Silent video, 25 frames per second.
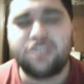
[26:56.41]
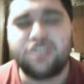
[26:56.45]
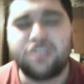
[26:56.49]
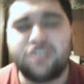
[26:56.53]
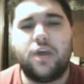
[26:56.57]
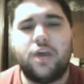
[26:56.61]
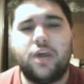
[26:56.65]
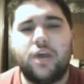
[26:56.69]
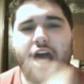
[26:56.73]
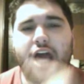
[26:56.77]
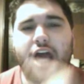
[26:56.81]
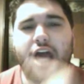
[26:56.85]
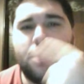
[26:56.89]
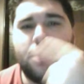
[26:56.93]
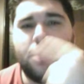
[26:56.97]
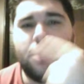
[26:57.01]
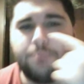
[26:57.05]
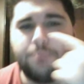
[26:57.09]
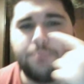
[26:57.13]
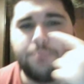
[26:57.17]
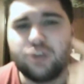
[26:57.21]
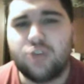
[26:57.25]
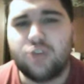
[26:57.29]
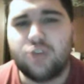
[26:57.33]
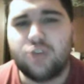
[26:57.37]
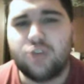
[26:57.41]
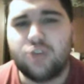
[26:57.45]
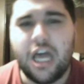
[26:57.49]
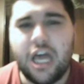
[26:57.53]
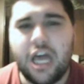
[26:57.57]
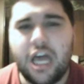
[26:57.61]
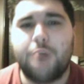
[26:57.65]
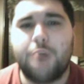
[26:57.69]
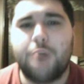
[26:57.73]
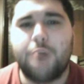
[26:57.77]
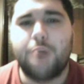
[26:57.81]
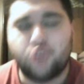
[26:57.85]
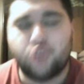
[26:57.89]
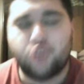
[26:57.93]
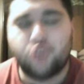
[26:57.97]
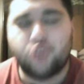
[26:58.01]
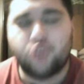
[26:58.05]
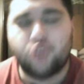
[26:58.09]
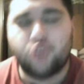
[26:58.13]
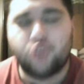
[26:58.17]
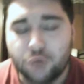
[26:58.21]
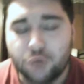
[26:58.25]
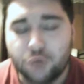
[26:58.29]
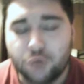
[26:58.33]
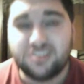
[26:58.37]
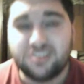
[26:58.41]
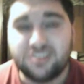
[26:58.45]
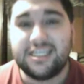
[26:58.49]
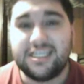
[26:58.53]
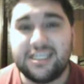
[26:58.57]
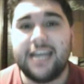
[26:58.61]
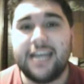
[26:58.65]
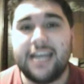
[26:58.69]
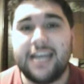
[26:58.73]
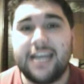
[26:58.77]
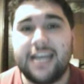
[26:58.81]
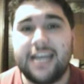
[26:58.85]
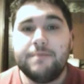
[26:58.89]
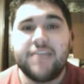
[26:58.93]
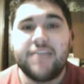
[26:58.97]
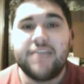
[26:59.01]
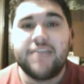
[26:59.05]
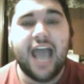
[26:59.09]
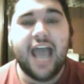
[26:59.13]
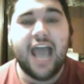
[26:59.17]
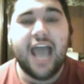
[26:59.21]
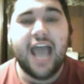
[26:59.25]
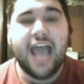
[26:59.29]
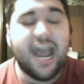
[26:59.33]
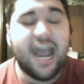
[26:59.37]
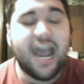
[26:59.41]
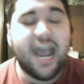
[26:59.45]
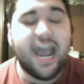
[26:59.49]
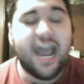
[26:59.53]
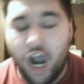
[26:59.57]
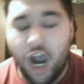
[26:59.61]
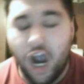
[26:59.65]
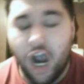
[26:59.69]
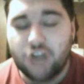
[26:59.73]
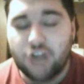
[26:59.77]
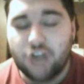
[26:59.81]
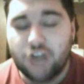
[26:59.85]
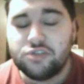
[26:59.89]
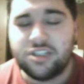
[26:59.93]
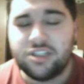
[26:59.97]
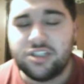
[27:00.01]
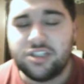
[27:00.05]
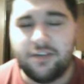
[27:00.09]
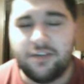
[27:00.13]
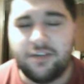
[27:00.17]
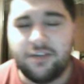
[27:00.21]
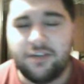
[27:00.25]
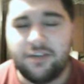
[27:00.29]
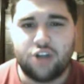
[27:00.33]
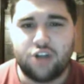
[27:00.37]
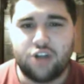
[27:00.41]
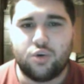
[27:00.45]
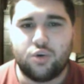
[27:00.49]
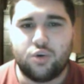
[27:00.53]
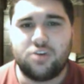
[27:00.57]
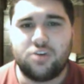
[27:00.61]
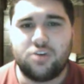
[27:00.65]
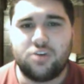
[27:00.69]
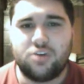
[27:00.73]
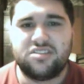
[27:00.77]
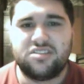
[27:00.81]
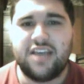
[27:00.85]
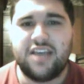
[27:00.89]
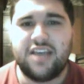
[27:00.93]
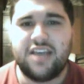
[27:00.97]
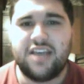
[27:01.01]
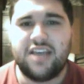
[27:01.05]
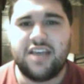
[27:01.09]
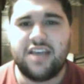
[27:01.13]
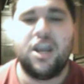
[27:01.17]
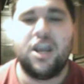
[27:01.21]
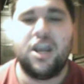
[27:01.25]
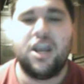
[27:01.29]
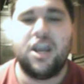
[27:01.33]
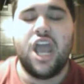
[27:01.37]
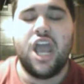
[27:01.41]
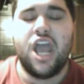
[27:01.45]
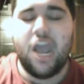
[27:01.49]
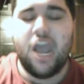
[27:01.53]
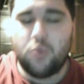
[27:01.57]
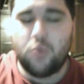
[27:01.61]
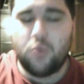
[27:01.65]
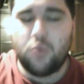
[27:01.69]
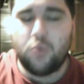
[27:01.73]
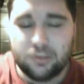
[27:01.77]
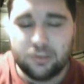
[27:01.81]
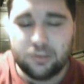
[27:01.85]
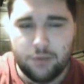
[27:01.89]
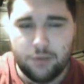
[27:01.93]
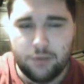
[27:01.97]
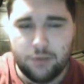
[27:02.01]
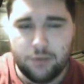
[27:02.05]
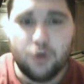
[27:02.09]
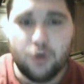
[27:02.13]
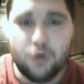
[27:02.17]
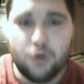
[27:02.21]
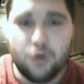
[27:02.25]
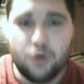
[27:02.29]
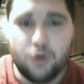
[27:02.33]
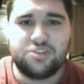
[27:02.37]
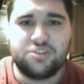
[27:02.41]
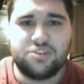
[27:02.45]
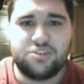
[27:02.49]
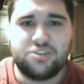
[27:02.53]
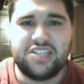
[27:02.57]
to what Alberto El Patron said at House of Hardcore 7 and what Samoa Joe